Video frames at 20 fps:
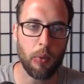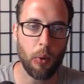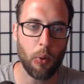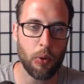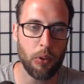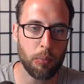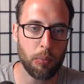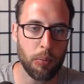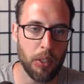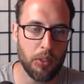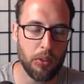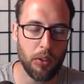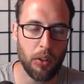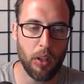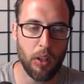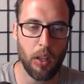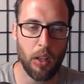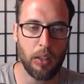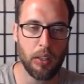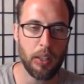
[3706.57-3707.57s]
or special
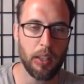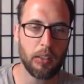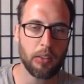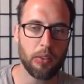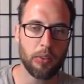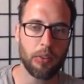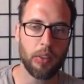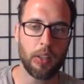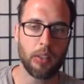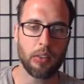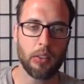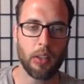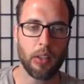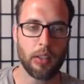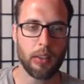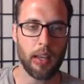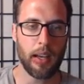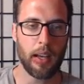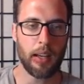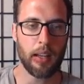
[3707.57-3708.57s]
holidays or things
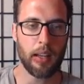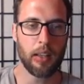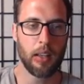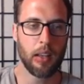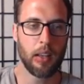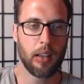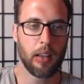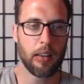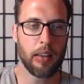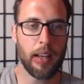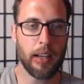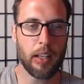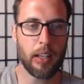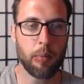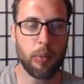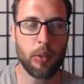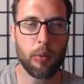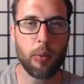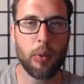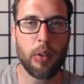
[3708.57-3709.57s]
like that. That can
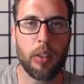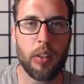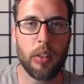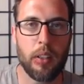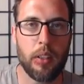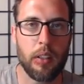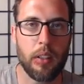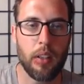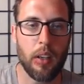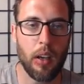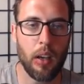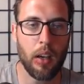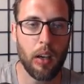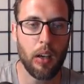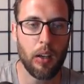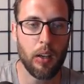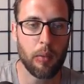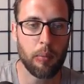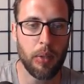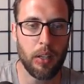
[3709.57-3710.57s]
be really
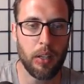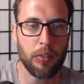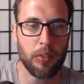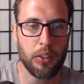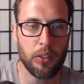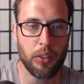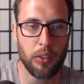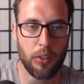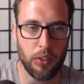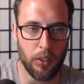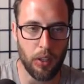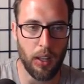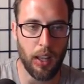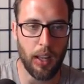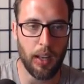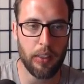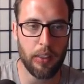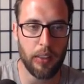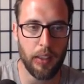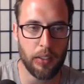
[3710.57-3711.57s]
beneficial. There's a
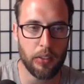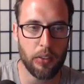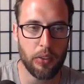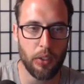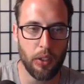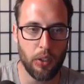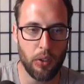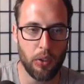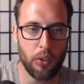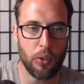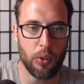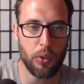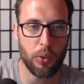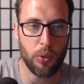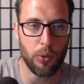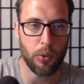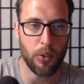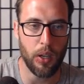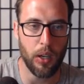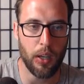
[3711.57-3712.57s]
lot of things you can
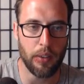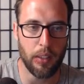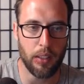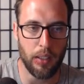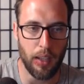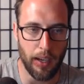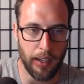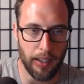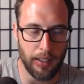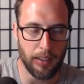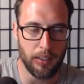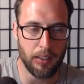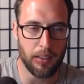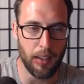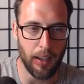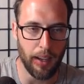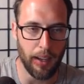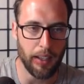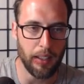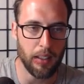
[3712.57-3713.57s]
do on the dining
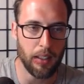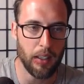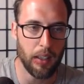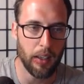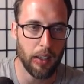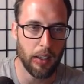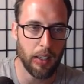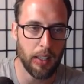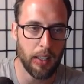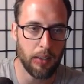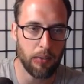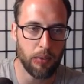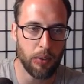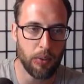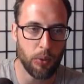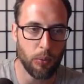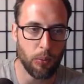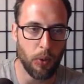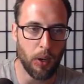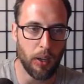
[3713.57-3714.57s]
side if
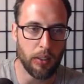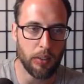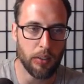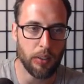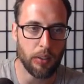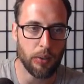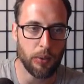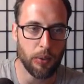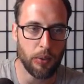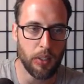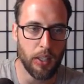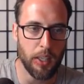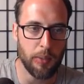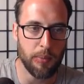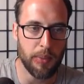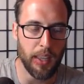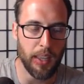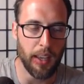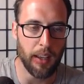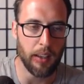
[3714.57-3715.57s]
you want to
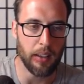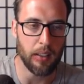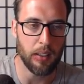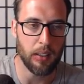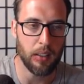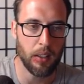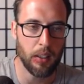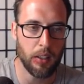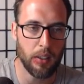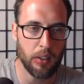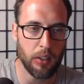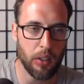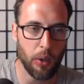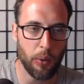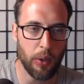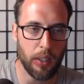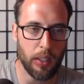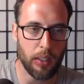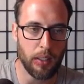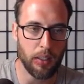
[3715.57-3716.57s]
keep that
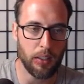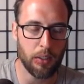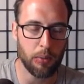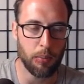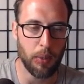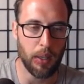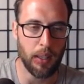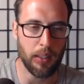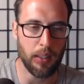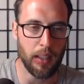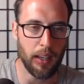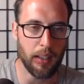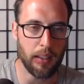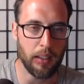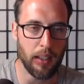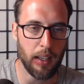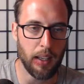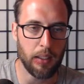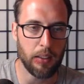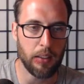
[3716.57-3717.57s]
going and expand that.
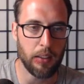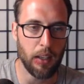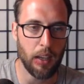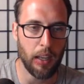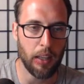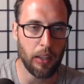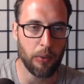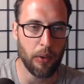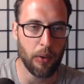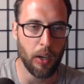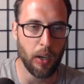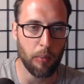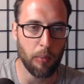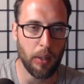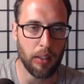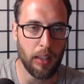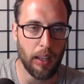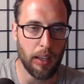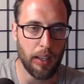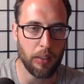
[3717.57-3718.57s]
And I highly
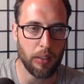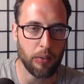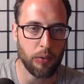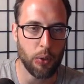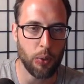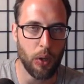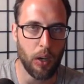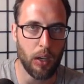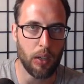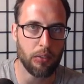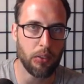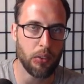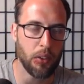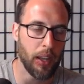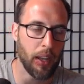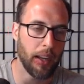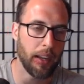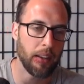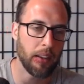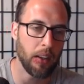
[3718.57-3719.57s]
recommend that if you offer
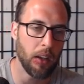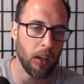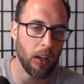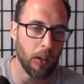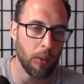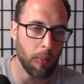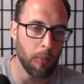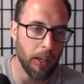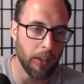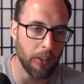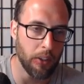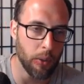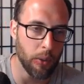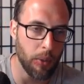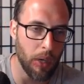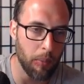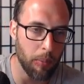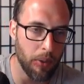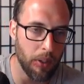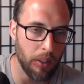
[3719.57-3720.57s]
that at your
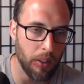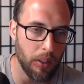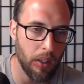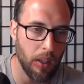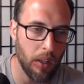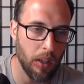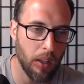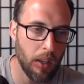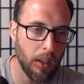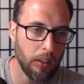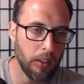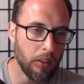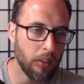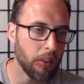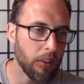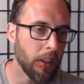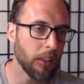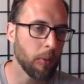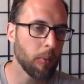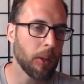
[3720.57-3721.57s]
property. The other
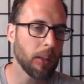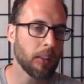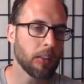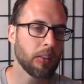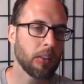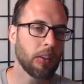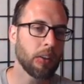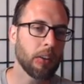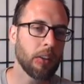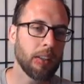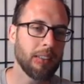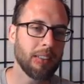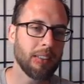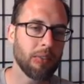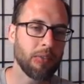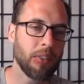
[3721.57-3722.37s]
thing you might consider is